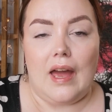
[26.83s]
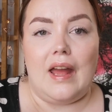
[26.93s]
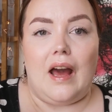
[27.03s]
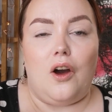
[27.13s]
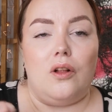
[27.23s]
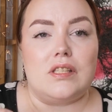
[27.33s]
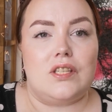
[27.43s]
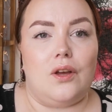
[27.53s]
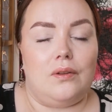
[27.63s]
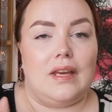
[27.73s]
And I
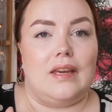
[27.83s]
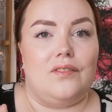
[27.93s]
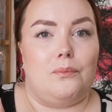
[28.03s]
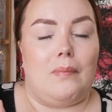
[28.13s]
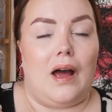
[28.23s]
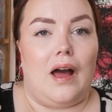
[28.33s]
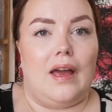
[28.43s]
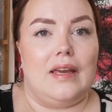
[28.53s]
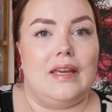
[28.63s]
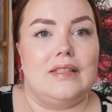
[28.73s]
also leave
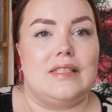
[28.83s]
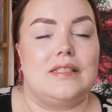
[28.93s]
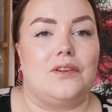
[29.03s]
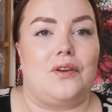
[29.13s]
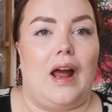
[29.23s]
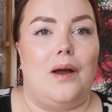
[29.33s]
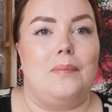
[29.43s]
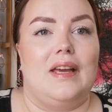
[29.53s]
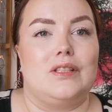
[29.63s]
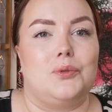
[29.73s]
my Instagram
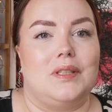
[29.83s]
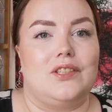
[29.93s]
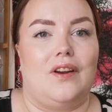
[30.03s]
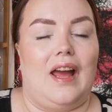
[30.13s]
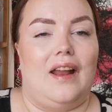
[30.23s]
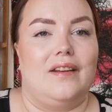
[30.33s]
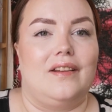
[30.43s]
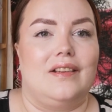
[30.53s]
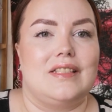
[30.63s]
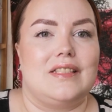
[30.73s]
and Twitter
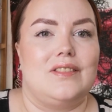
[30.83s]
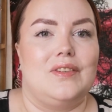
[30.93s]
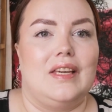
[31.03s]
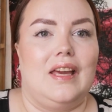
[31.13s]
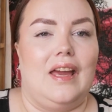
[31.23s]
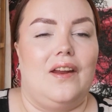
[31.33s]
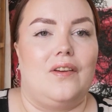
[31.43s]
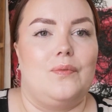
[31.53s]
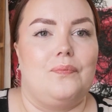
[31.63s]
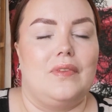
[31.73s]
handles
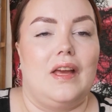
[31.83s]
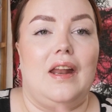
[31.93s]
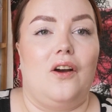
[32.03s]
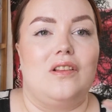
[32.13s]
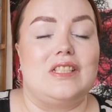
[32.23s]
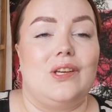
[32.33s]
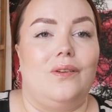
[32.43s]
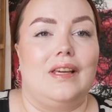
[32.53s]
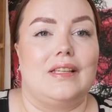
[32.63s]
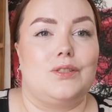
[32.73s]
here. And
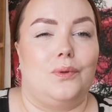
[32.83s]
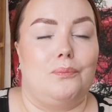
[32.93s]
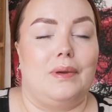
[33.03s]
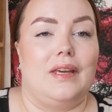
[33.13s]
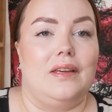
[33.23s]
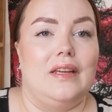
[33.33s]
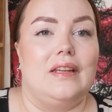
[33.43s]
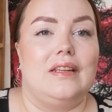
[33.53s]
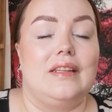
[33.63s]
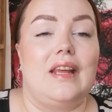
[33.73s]
also links will be
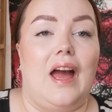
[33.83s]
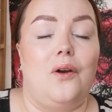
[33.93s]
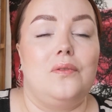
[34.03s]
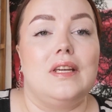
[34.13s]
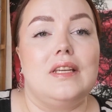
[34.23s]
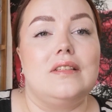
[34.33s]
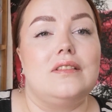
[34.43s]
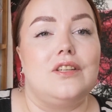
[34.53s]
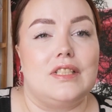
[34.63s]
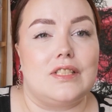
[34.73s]
down in
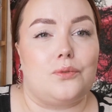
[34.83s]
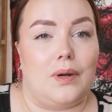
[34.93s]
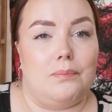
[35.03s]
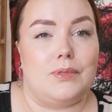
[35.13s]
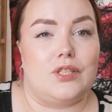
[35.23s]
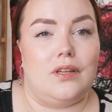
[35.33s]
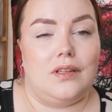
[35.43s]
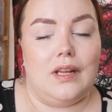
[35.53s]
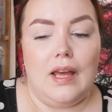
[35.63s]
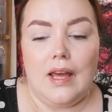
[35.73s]
the description.